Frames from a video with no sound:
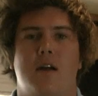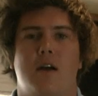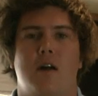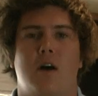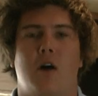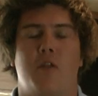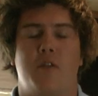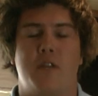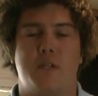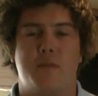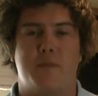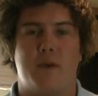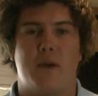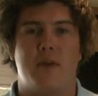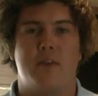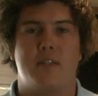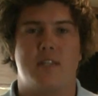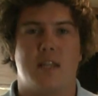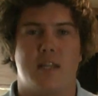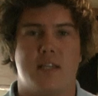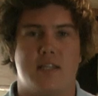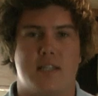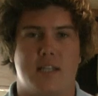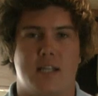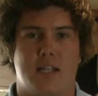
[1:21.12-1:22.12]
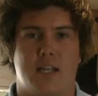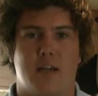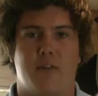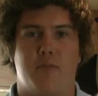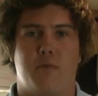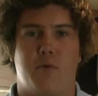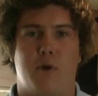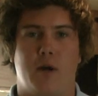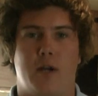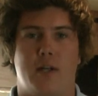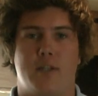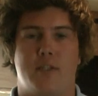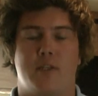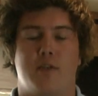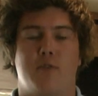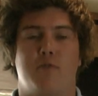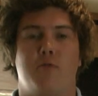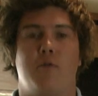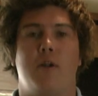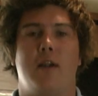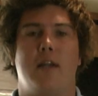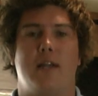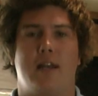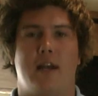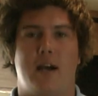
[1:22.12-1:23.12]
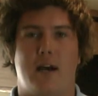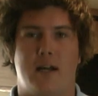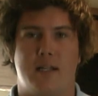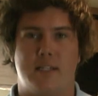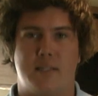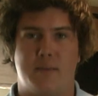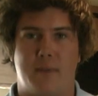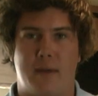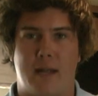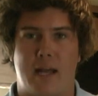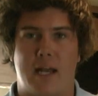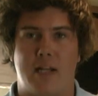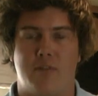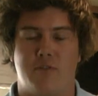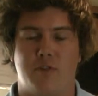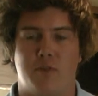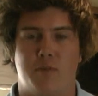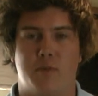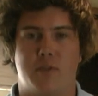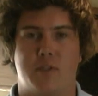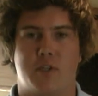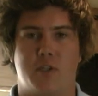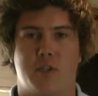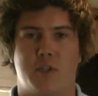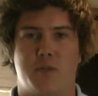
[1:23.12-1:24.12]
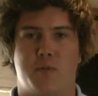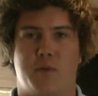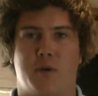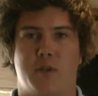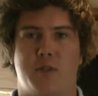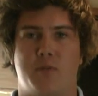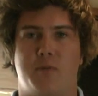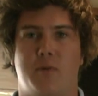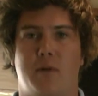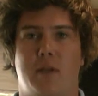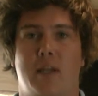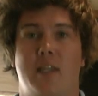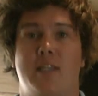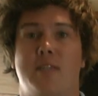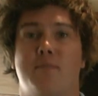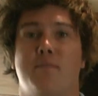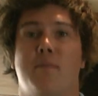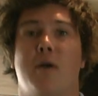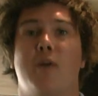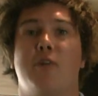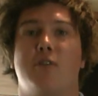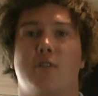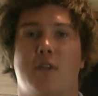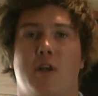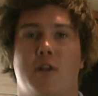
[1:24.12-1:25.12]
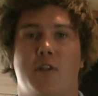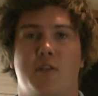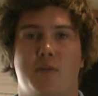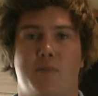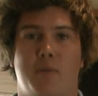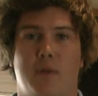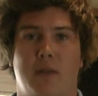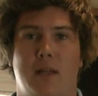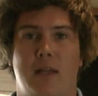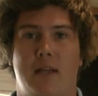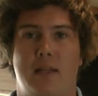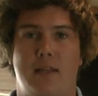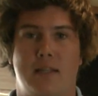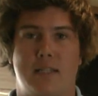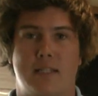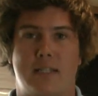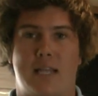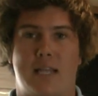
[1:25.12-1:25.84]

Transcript: On this boat, Sunseeker have worked really hard to make headroom as good as possible, and it's most noticeable in this